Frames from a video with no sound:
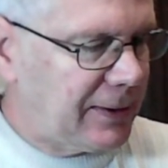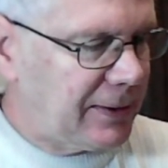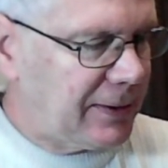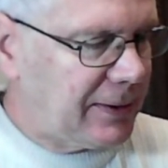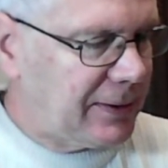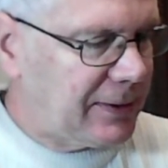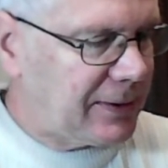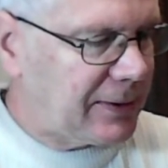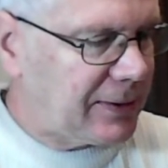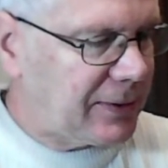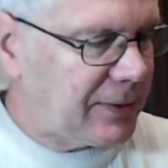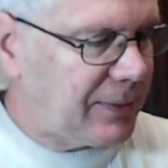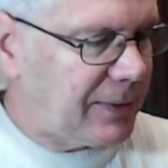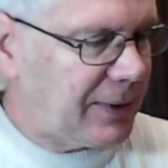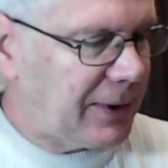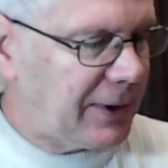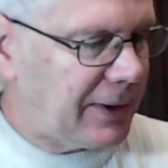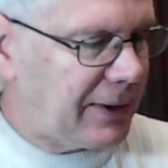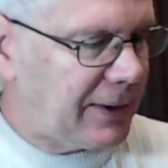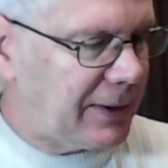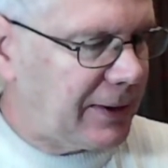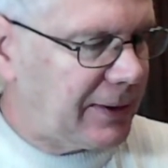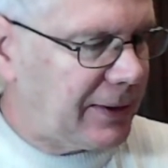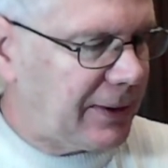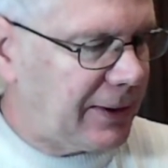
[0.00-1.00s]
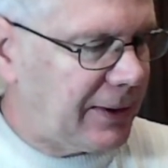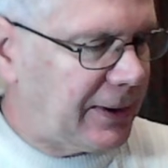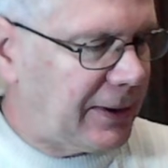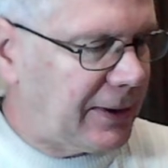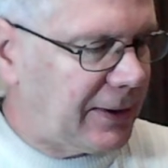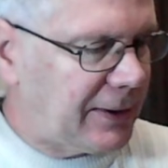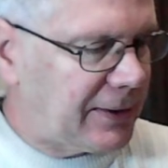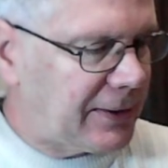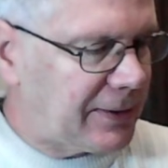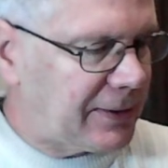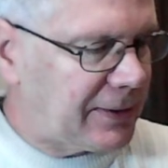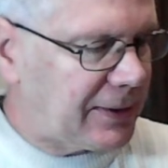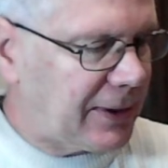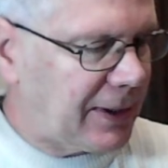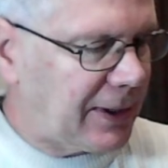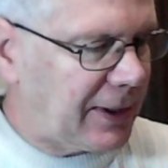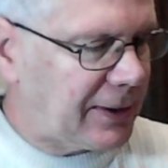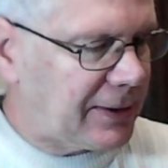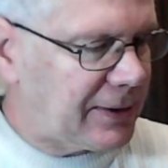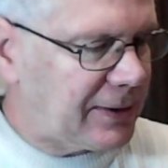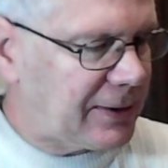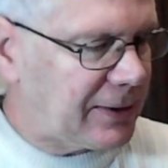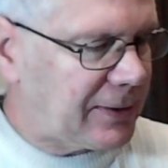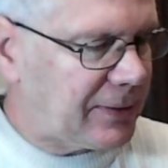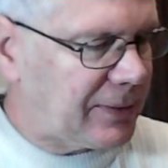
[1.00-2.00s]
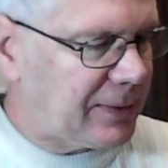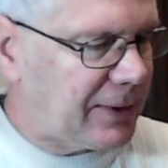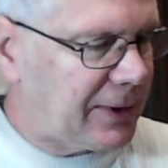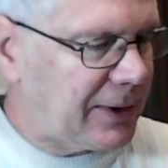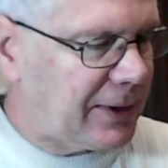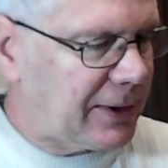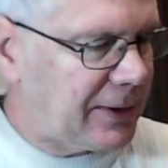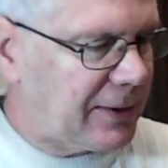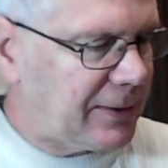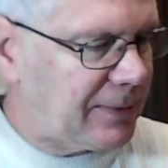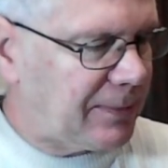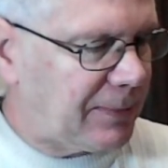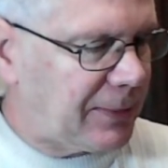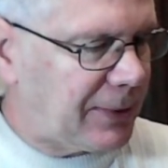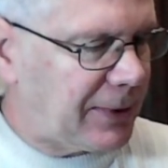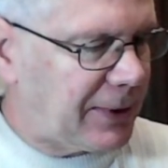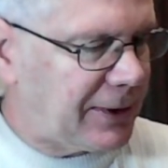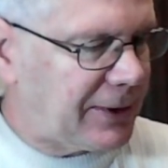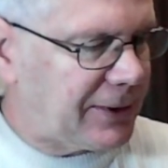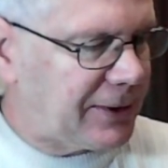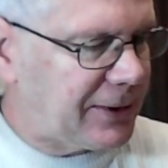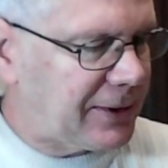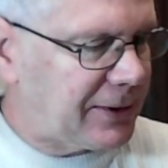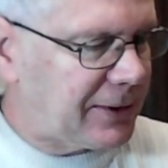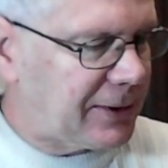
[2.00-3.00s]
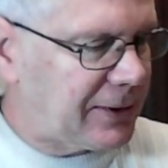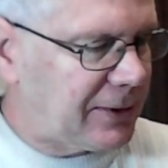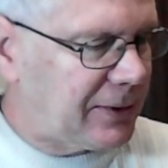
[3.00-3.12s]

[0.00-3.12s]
squared is x squared plus